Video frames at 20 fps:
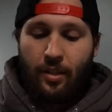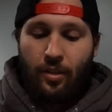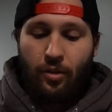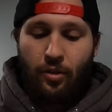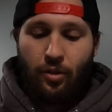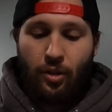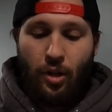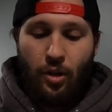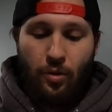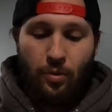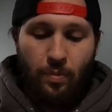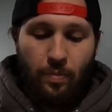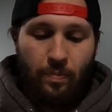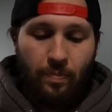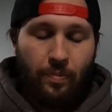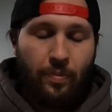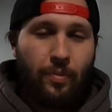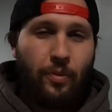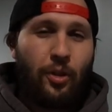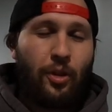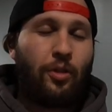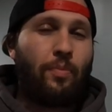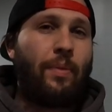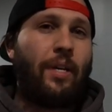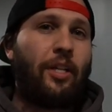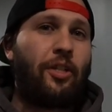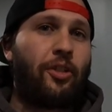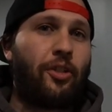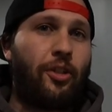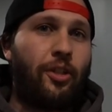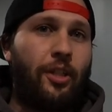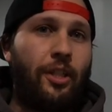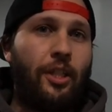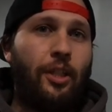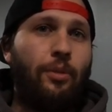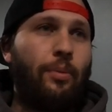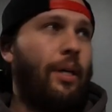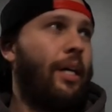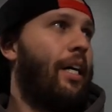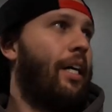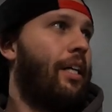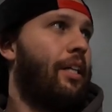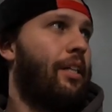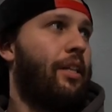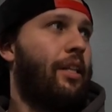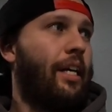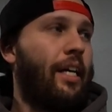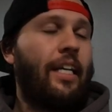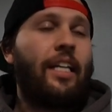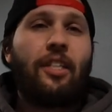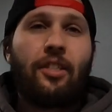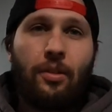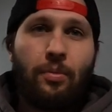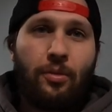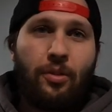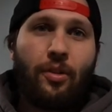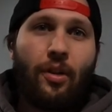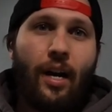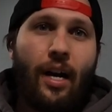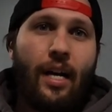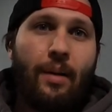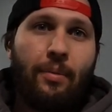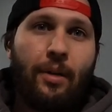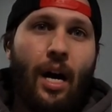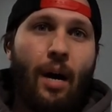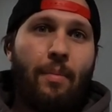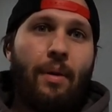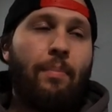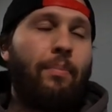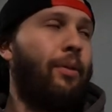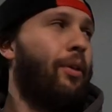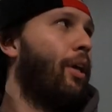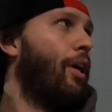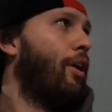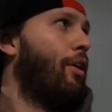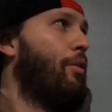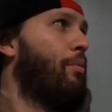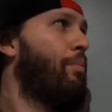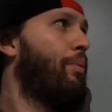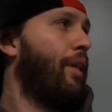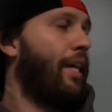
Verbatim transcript: So just make sure you uh, like, subscribe, comment below.